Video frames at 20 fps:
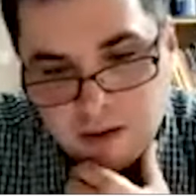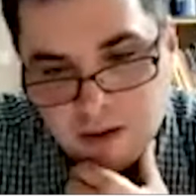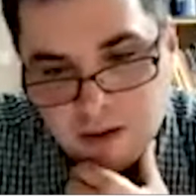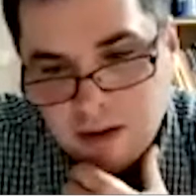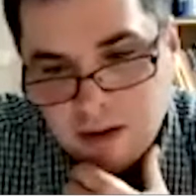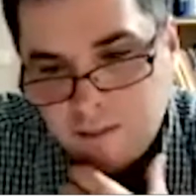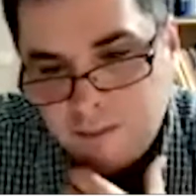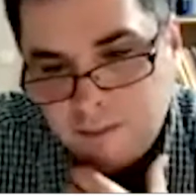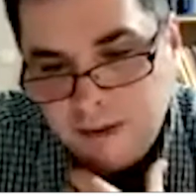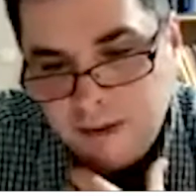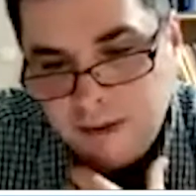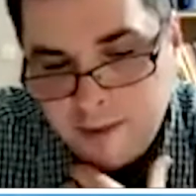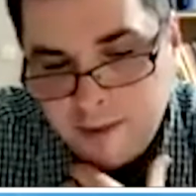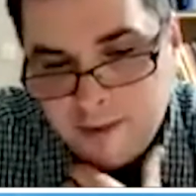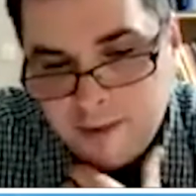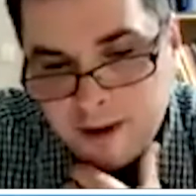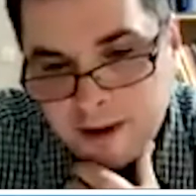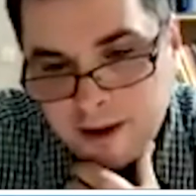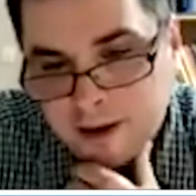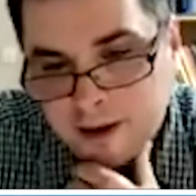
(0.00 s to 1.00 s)
play by
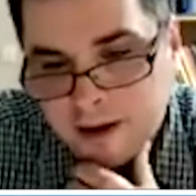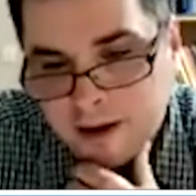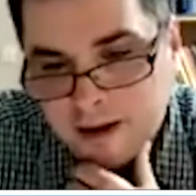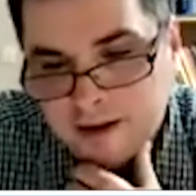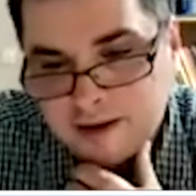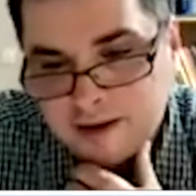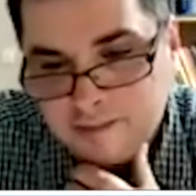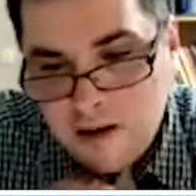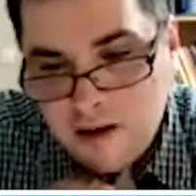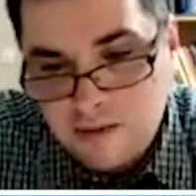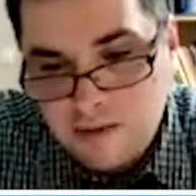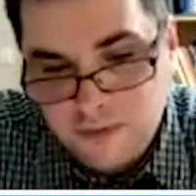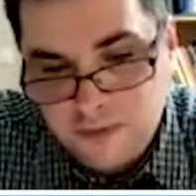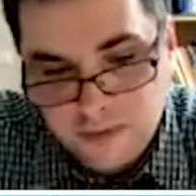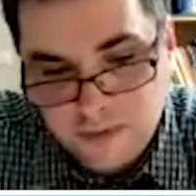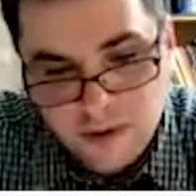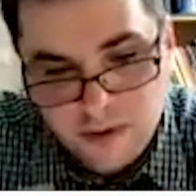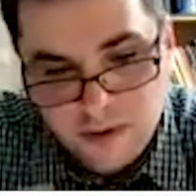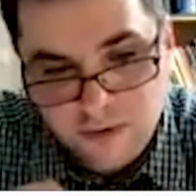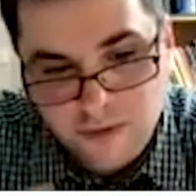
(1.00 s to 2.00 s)
Kasparov.
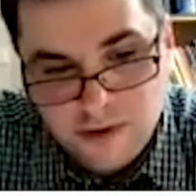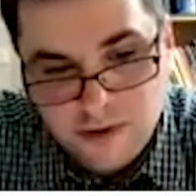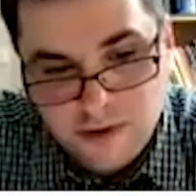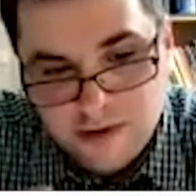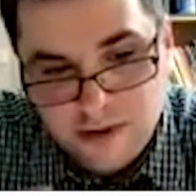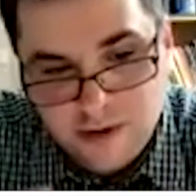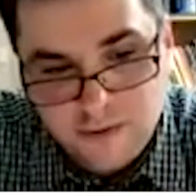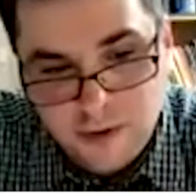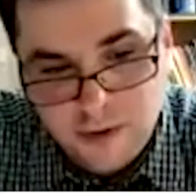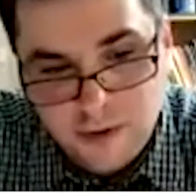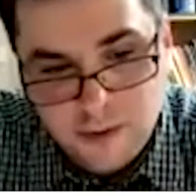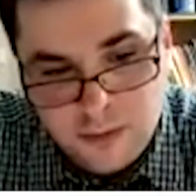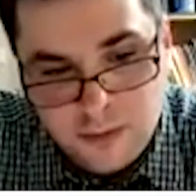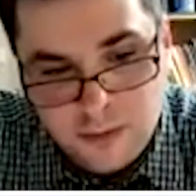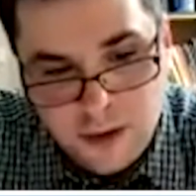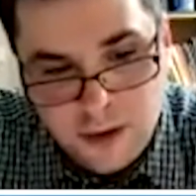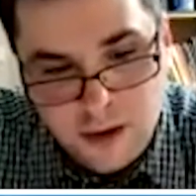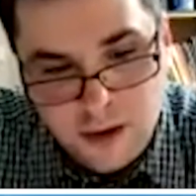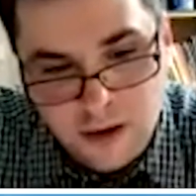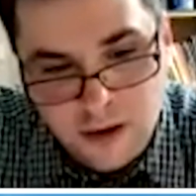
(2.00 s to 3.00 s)
First of all,
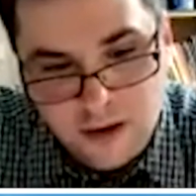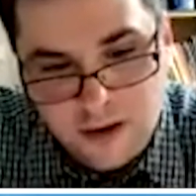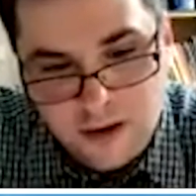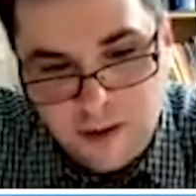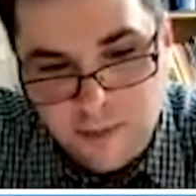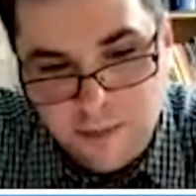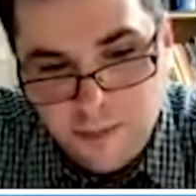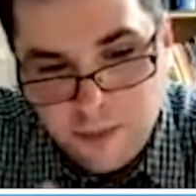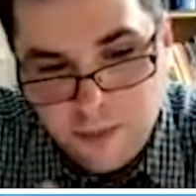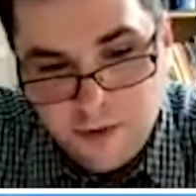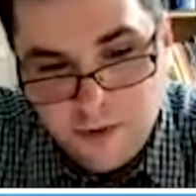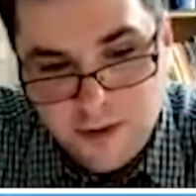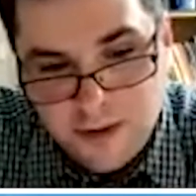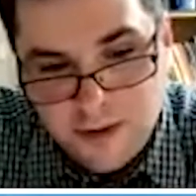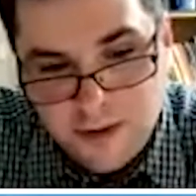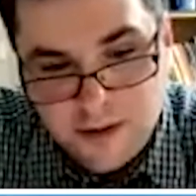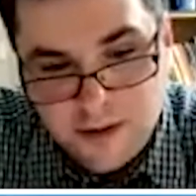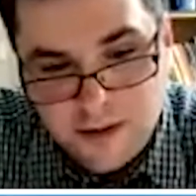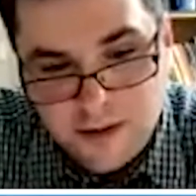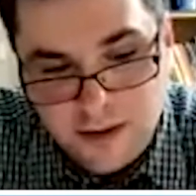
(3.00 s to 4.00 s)
he
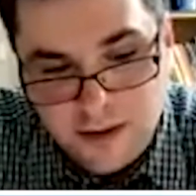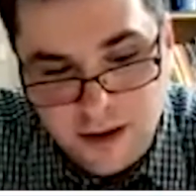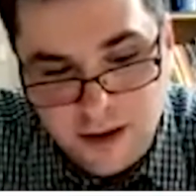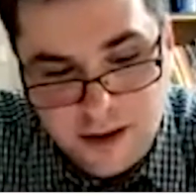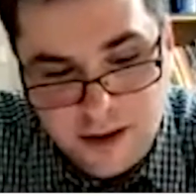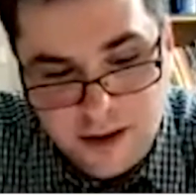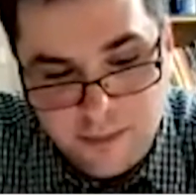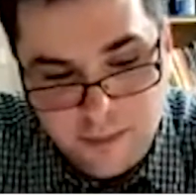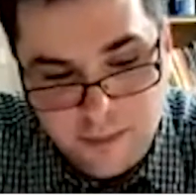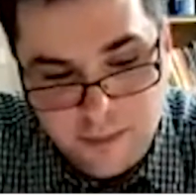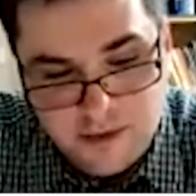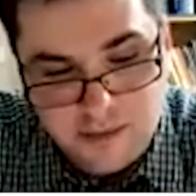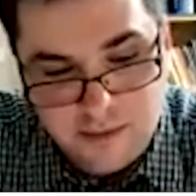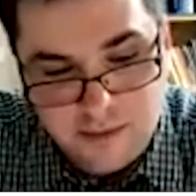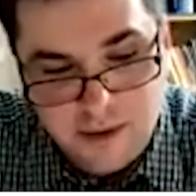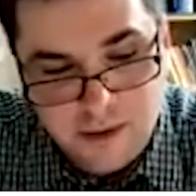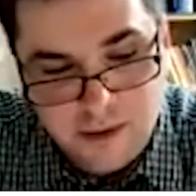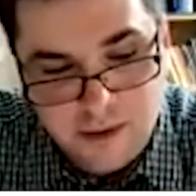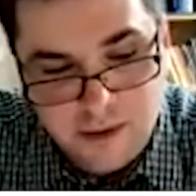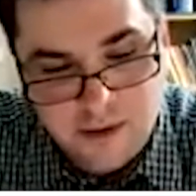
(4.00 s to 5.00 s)
prevented any
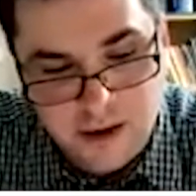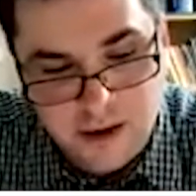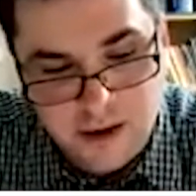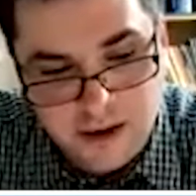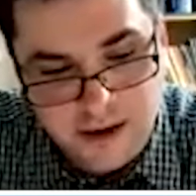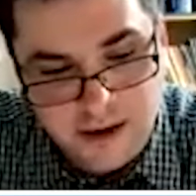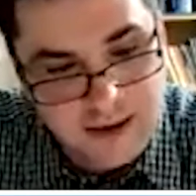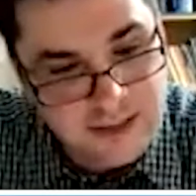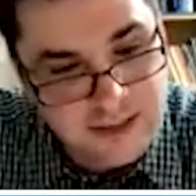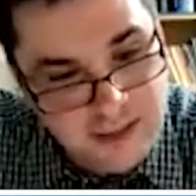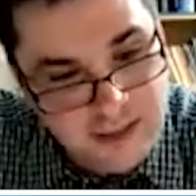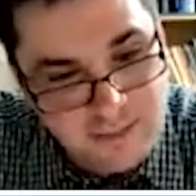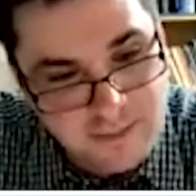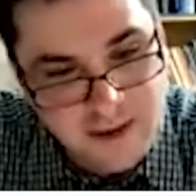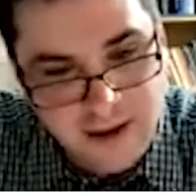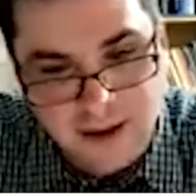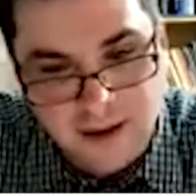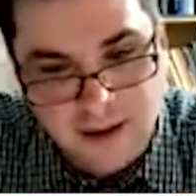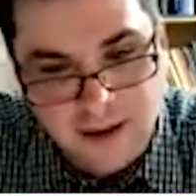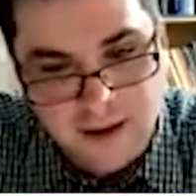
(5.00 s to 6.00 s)
possible counterplay,
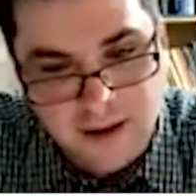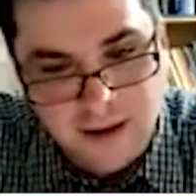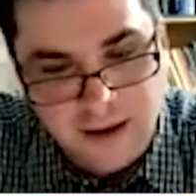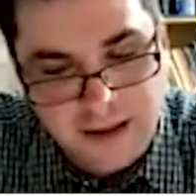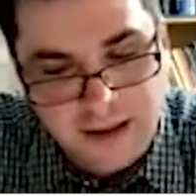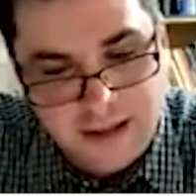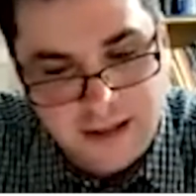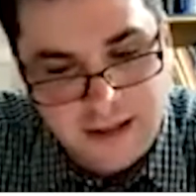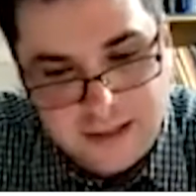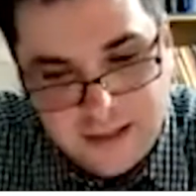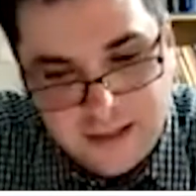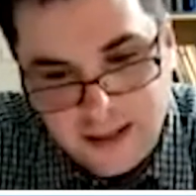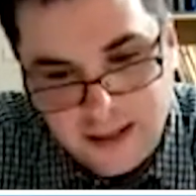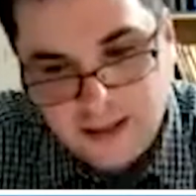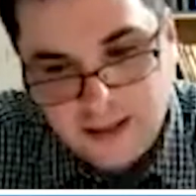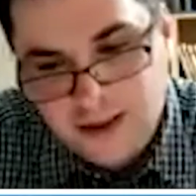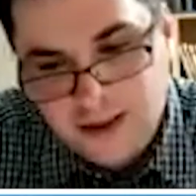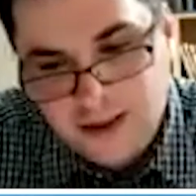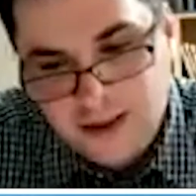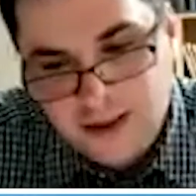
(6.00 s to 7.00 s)
and then
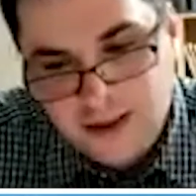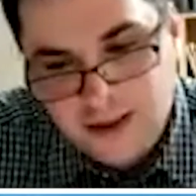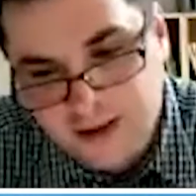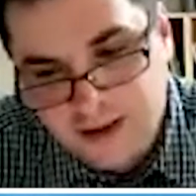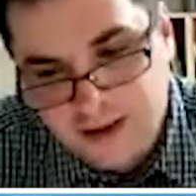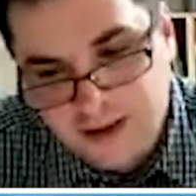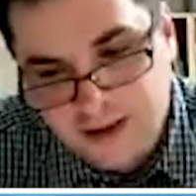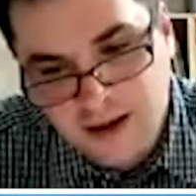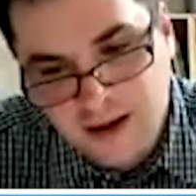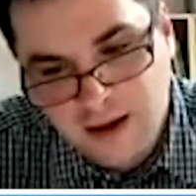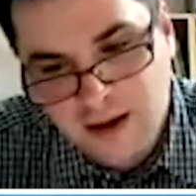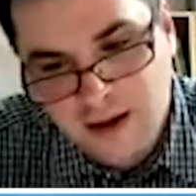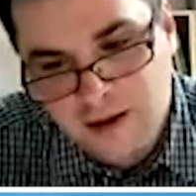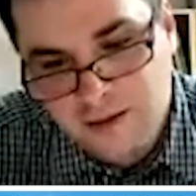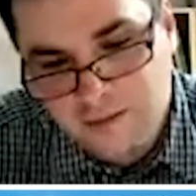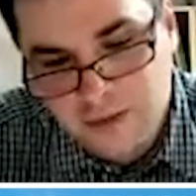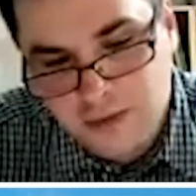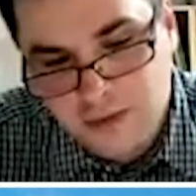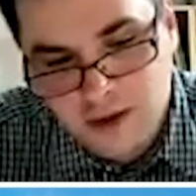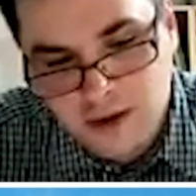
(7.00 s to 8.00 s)
he
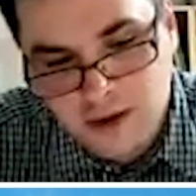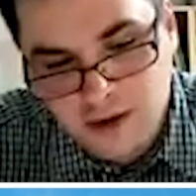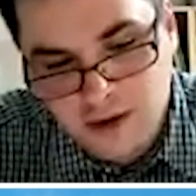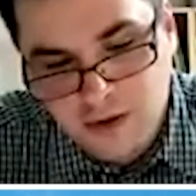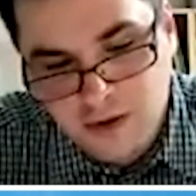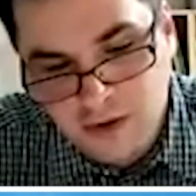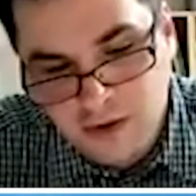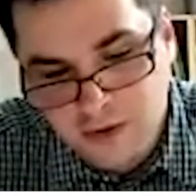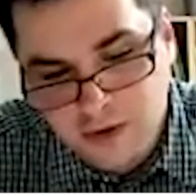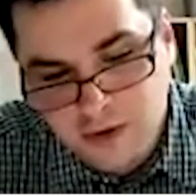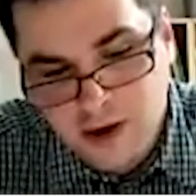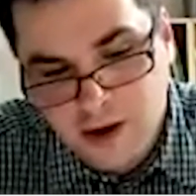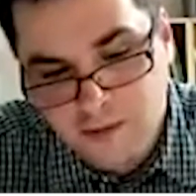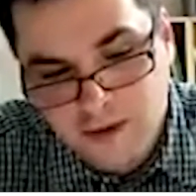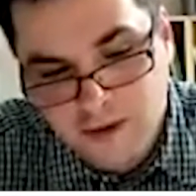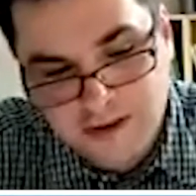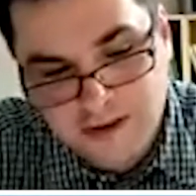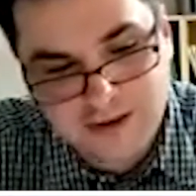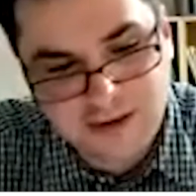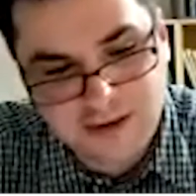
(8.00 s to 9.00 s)

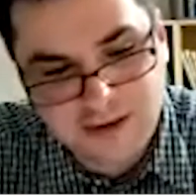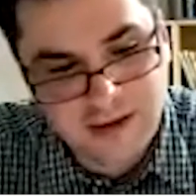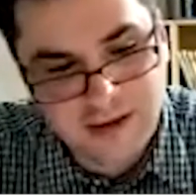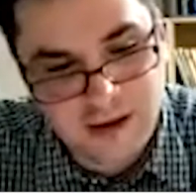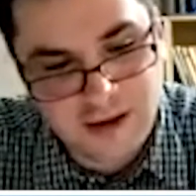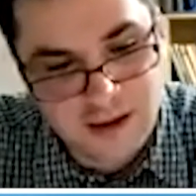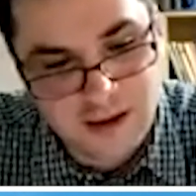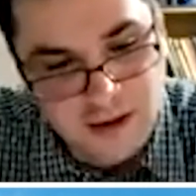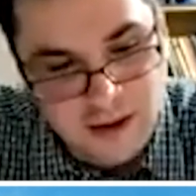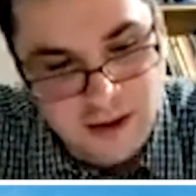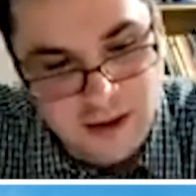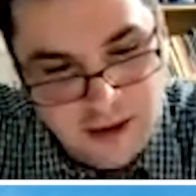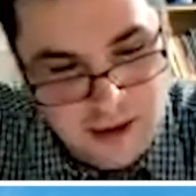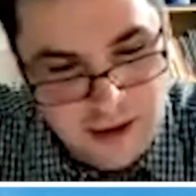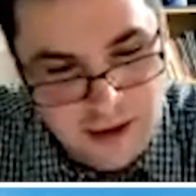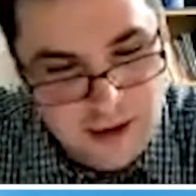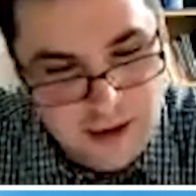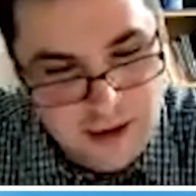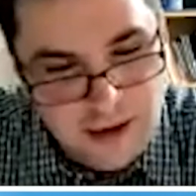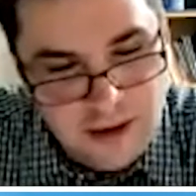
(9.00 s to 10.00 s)
realized
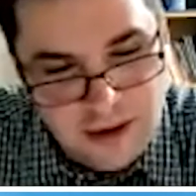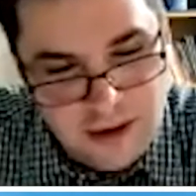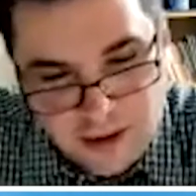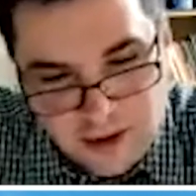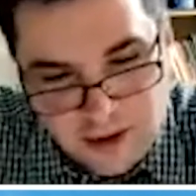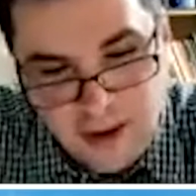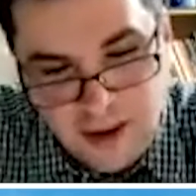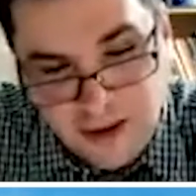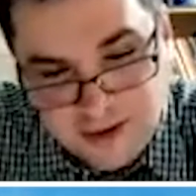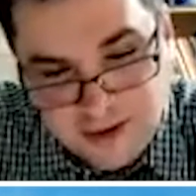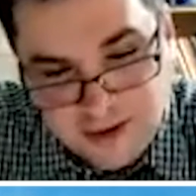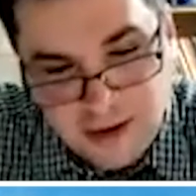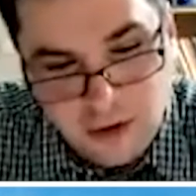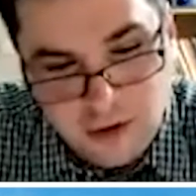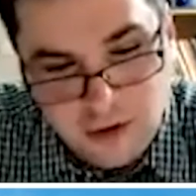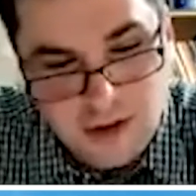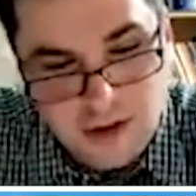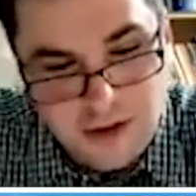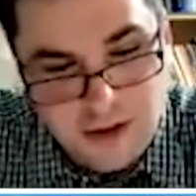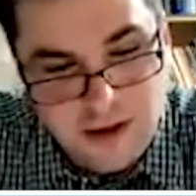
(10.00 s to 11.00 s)
he executed
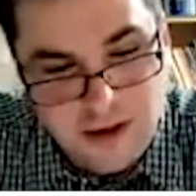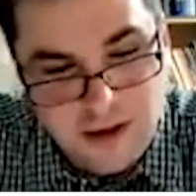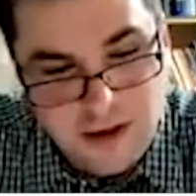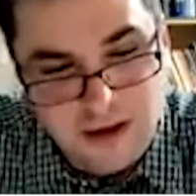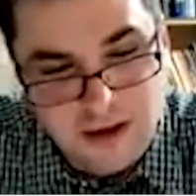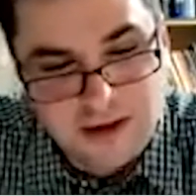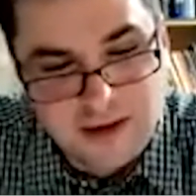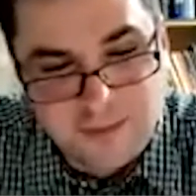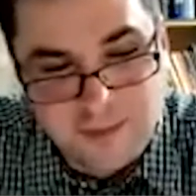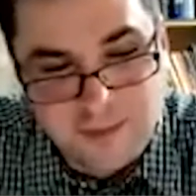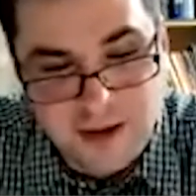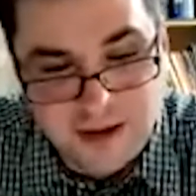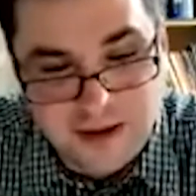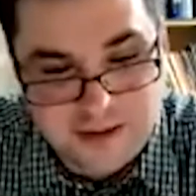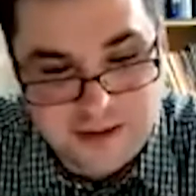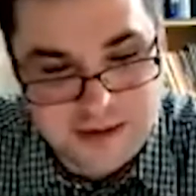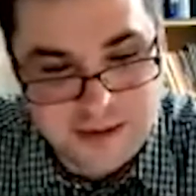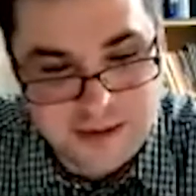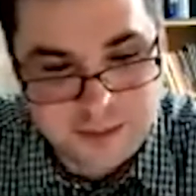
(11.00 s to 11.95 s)
his plans.